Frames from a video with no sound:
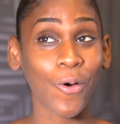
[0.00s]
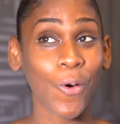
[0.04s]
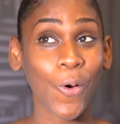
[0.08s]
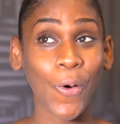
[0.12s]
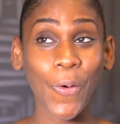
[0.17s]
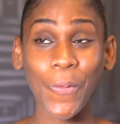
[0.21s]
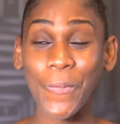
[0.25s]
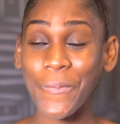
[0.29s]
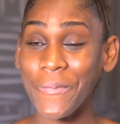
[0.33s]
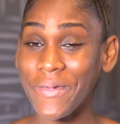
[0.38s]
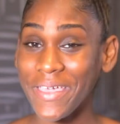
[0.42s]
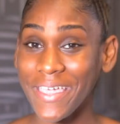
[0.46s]

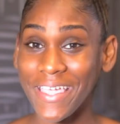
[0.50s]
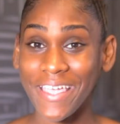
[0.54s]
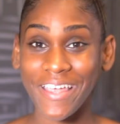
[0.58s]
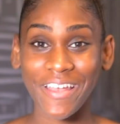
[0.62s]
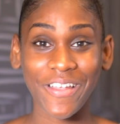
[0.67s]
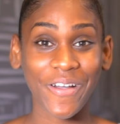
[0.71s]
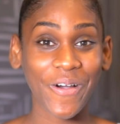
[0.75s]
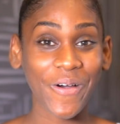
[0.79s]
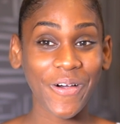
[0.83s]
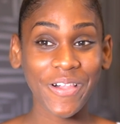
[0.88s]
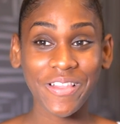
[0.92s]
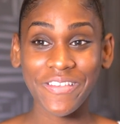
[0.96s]
homemade,
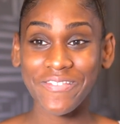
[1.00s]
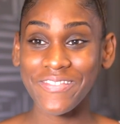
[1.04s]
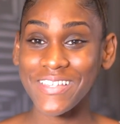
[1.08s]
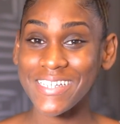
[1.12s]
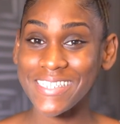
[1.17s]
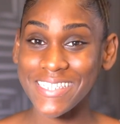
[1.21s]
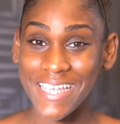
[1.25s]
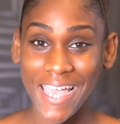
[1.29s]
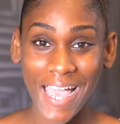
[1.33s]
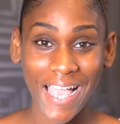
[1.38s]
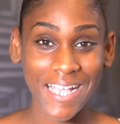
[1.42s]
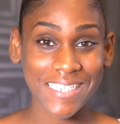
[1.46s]
all of the
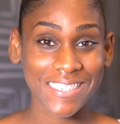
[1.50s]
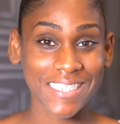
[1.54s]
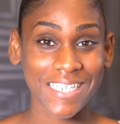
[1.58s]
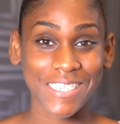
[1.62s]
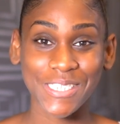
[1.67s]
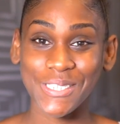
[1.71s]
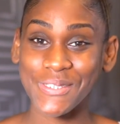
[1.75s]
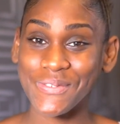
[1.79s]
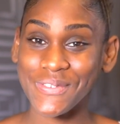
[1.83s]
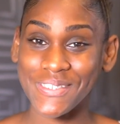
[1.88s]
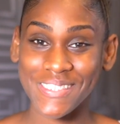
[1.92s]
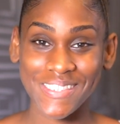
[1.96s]
tags
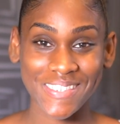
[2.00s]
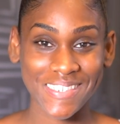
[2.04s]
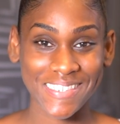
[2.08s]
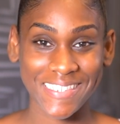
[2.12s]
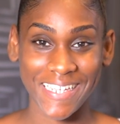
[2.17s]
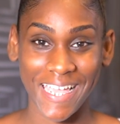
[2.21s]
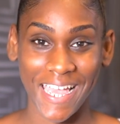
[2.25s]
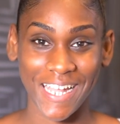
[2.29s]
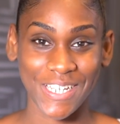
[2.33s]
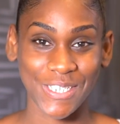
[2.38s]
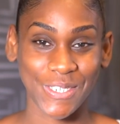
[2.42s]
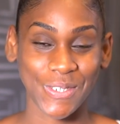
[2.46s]
that you want to
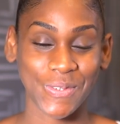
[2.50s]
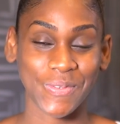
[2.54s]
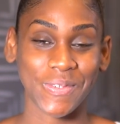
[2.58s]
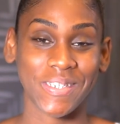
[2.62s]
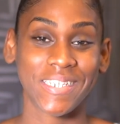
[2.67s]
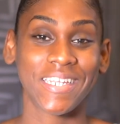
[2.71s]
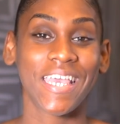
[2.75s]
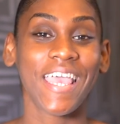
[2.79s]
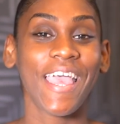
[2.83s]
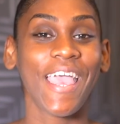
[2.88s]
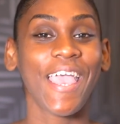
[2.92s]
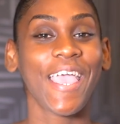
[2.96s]
attach to
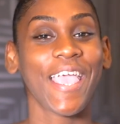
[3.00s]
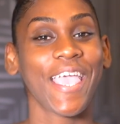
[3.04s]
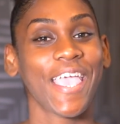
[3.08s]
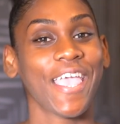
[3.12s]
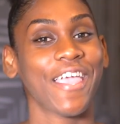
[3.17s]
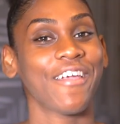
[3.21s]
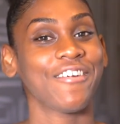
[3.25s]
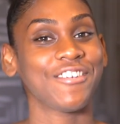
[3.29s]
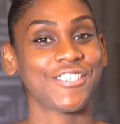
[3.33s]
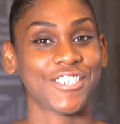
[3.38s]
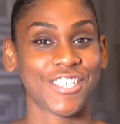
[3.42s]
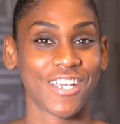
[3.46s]
it,
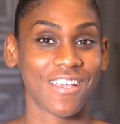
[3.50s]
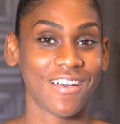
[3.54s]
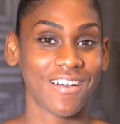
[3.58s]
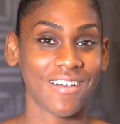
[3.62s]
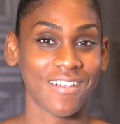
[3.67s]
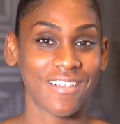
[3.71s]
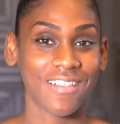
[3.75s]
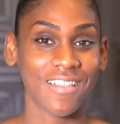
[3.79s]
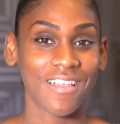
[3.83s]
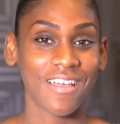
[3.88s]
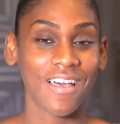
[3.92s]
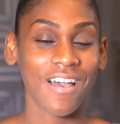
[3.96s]
hair
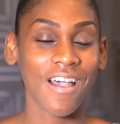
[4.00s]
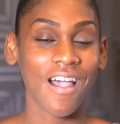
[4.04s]
gel.